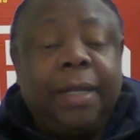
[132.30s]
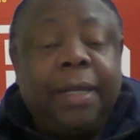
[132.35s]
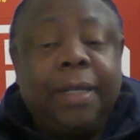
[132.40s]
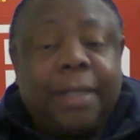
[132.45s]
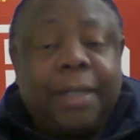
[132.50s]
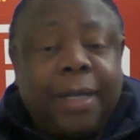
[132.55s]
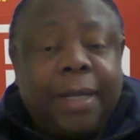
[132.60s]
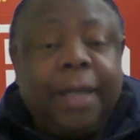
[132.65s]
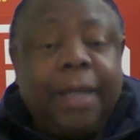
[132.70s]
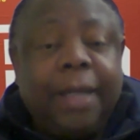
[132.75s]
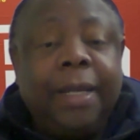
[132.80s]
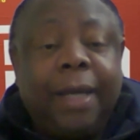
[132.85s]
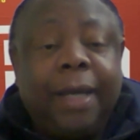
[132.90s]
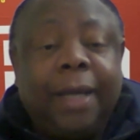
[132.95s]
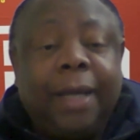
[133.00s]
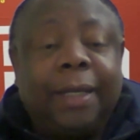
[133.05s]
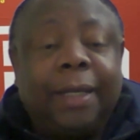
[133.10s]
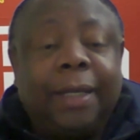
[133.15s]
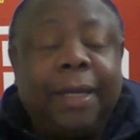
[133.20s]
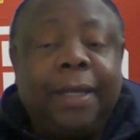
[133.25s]
training
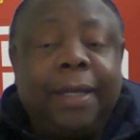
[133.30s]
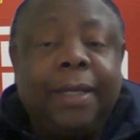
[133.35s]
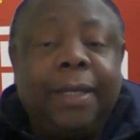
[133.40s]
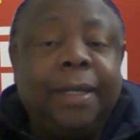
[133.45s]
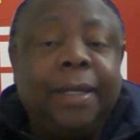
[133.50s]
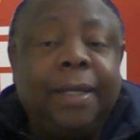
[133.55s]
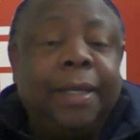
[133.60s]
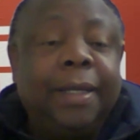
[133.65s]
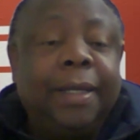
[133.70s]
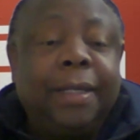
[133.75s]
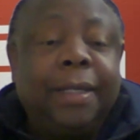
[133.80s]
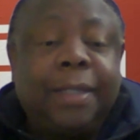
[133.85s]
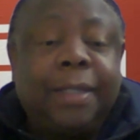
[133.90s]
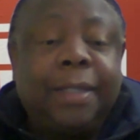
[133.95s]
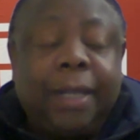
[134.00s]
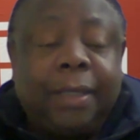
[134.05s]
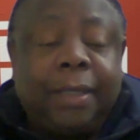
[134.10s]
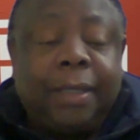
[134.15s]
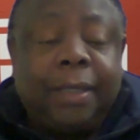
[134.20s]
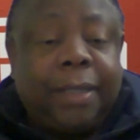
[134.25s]
again,
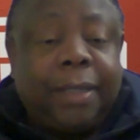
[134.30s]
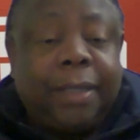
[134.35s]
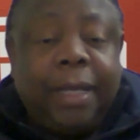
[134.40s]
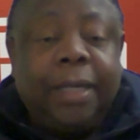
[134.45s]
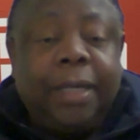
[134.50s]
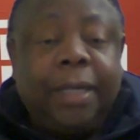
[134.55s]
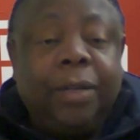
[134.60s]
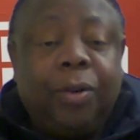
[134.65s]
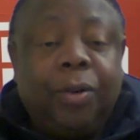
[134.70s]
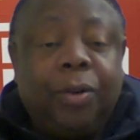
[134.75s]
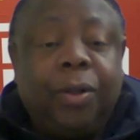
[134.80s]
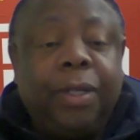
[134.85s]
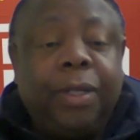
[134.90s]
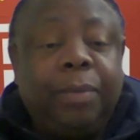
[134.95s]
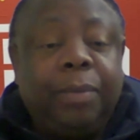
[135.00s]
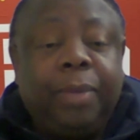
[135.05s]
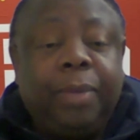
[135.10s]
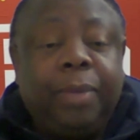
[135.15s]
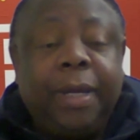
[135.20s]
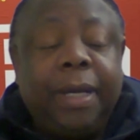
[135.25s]
start taking all the
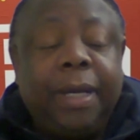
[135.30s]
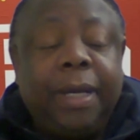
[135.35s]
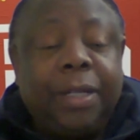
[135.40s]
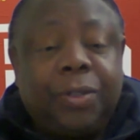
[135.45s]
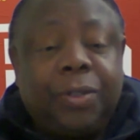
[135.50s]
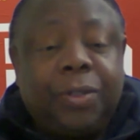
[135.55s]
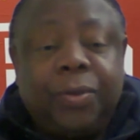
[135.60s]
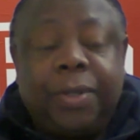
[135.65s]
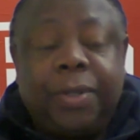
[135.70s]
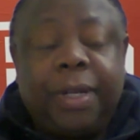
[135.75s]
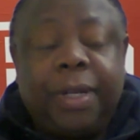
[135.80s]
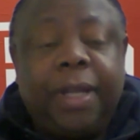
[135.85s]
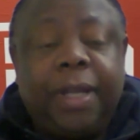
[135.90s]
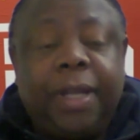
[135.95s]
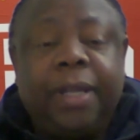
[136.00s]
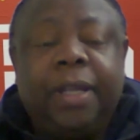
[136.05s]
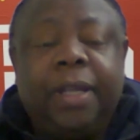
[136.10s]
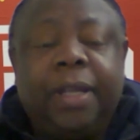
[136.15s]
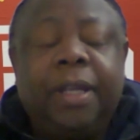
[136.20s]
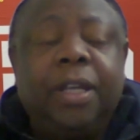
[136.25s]
players to
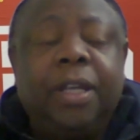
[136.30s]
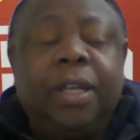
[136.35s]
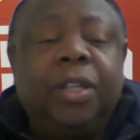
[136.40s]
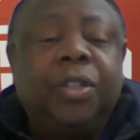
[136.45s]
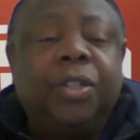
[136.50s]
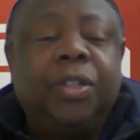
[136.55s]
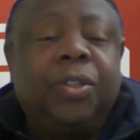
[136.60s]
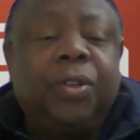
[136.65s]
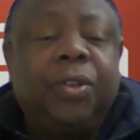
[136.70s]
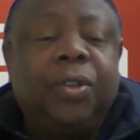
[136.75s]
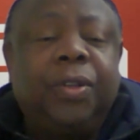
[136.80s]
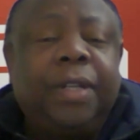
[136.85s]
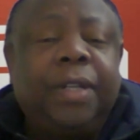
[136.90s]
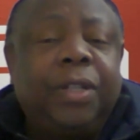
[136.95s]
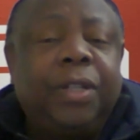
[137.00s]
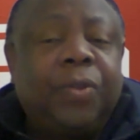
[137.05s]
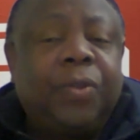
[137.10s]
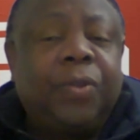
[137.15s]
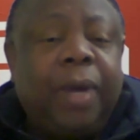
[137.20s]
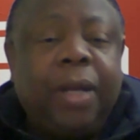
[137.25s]
train. So
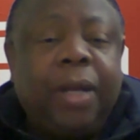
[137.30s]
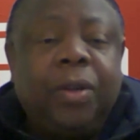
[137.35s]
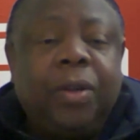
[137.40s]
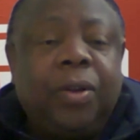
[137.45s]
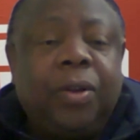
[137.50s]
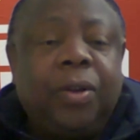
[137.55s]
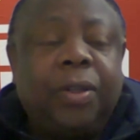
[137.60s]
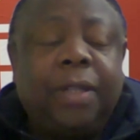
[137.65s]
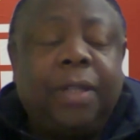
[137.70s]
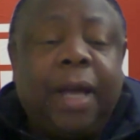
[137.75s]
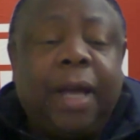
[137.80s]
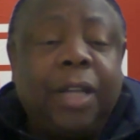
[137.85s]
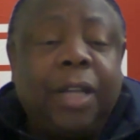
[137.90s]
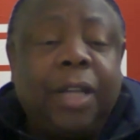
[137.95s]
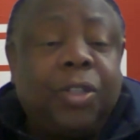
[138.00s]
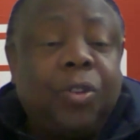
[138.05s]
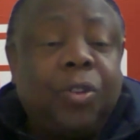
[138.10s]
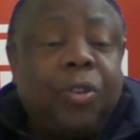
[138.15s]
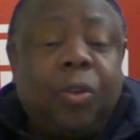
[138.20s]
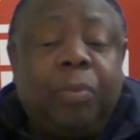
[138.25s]
there's quite a lot. I
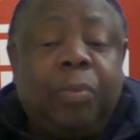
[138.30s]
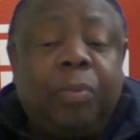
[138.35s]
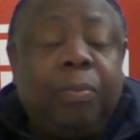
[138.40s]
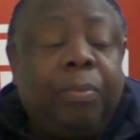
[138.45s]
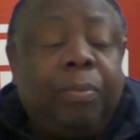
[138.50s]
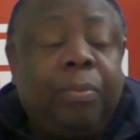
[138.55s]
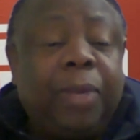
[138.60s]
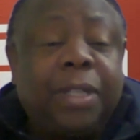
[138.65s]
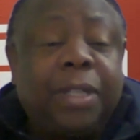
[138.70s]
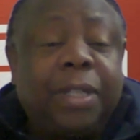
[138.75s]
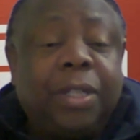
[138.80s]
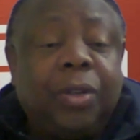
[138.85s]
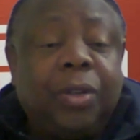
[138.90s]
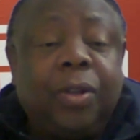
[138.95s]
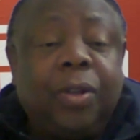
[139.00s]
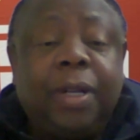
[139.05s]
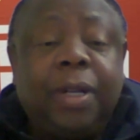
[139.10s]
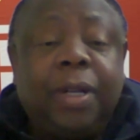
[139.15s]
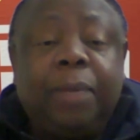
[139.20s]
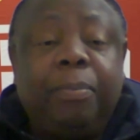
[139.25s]
saw
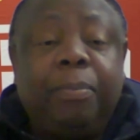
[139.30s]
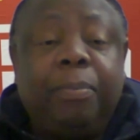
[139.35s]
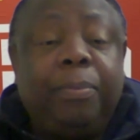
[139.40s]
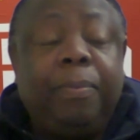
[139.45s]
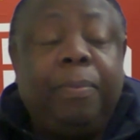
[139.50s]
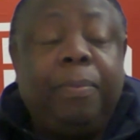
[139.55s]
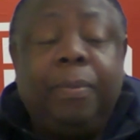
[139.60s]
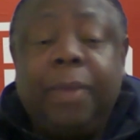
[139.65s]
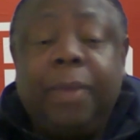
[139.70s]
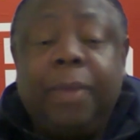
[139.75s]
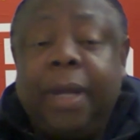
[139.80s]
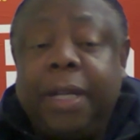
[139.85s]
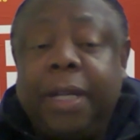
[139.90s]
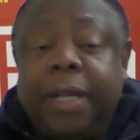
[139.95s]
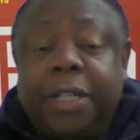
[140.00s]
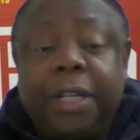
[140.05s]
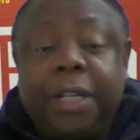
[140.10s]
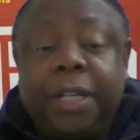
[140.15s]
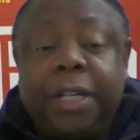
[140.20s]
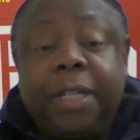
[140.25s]
Barcelona
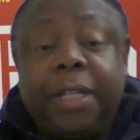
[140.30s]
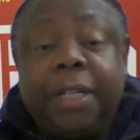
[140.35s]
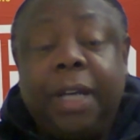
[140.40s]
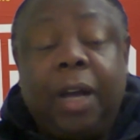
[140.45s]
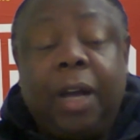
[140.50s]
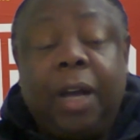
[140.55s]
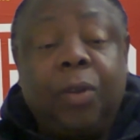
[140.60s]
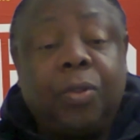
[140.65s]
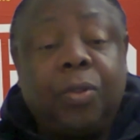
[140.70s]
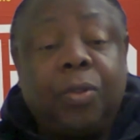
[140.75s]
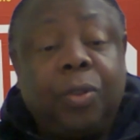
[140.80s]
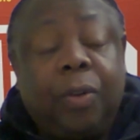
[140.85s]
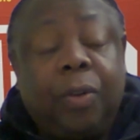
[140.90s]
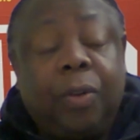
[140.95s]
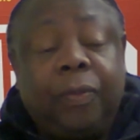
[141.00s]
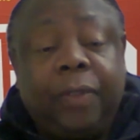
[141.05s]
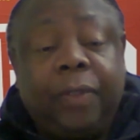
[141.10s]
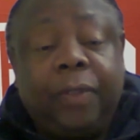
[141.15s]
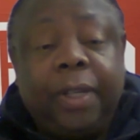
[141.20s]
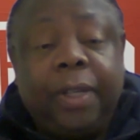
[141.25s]
jetting out of